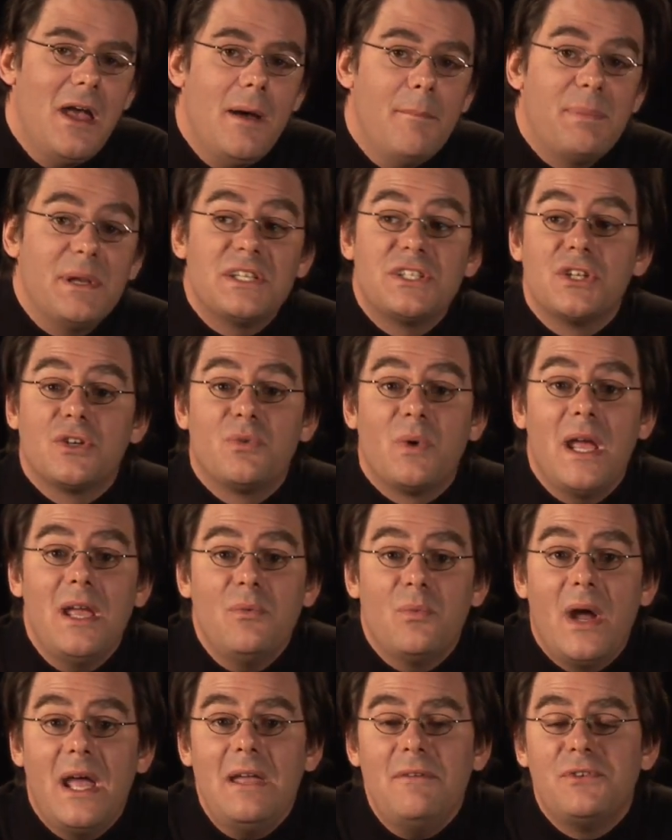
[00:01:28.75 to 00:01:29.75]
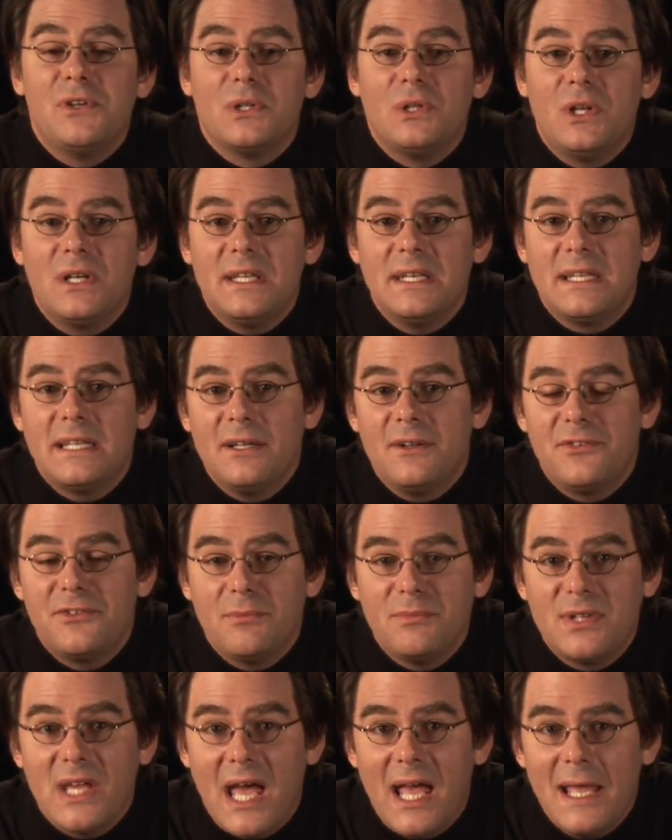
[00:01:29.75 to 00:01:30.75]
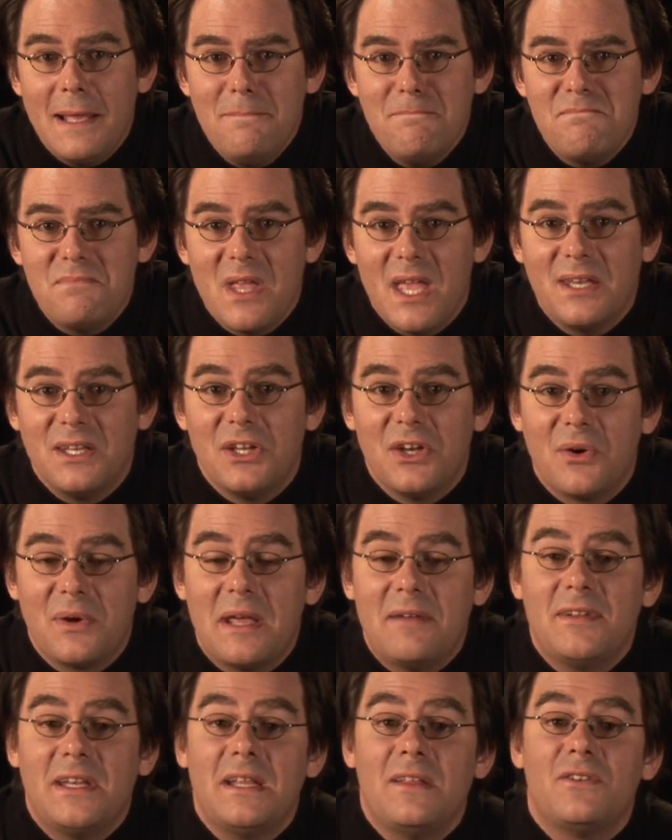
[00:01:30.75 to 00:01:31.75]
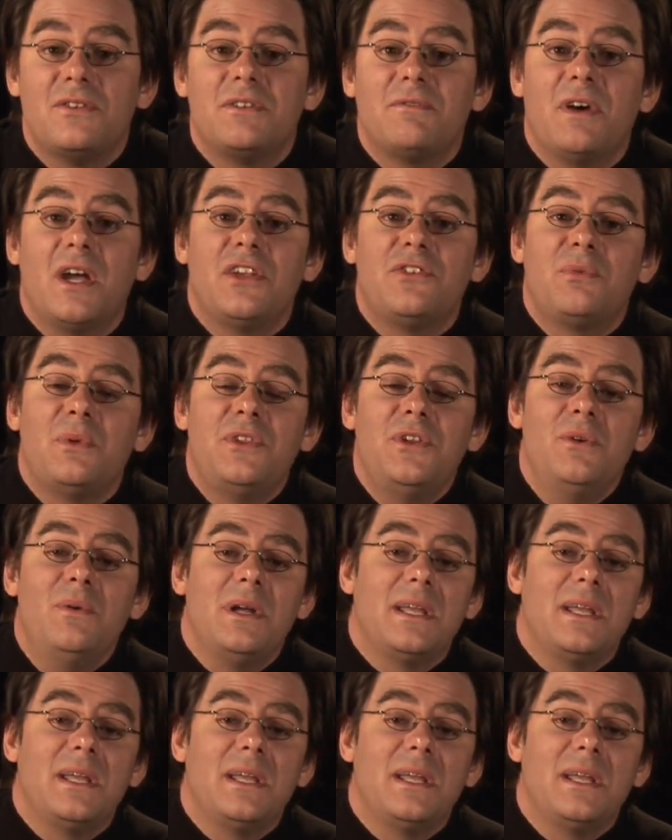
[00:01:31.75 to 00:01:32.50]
but it's a great way if you're looking to kill some time and you don't have any other device with you.